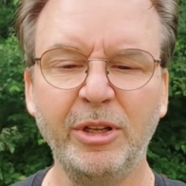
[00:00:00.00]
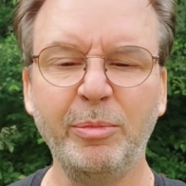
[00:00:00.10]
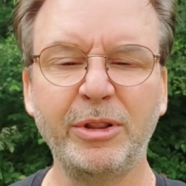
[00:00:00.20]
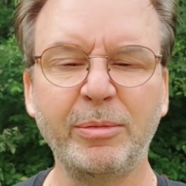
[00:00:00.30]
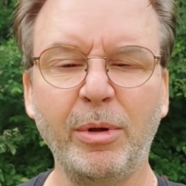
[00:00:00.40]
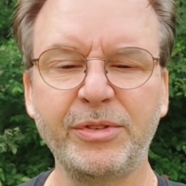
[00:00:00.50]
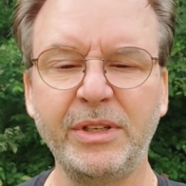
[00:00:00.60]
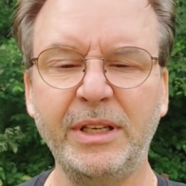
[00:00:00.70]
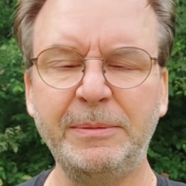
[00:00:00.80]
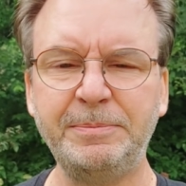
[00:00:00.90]
Put the bolts
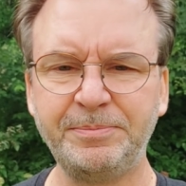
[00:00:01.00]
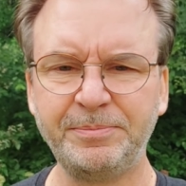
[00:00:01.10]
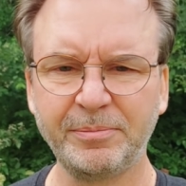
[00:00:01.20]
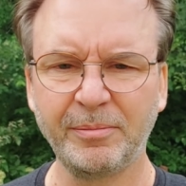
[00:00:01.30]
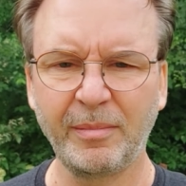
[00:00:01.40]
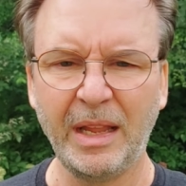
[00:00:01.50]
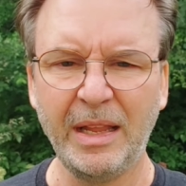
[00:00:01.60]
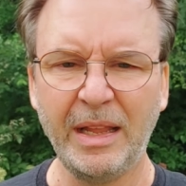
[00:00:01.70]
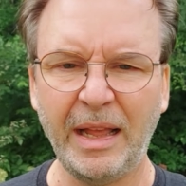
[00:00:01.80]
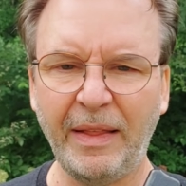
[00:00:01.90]
in,
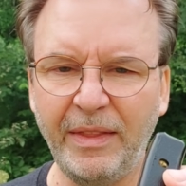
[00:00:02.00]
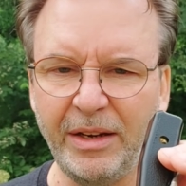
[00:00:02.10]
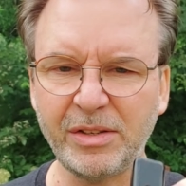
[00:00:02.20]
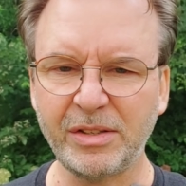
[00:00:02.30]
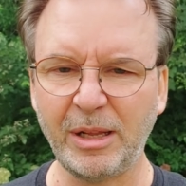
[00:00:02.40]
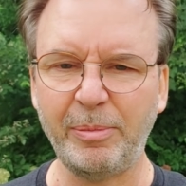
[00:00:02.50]
and then you slip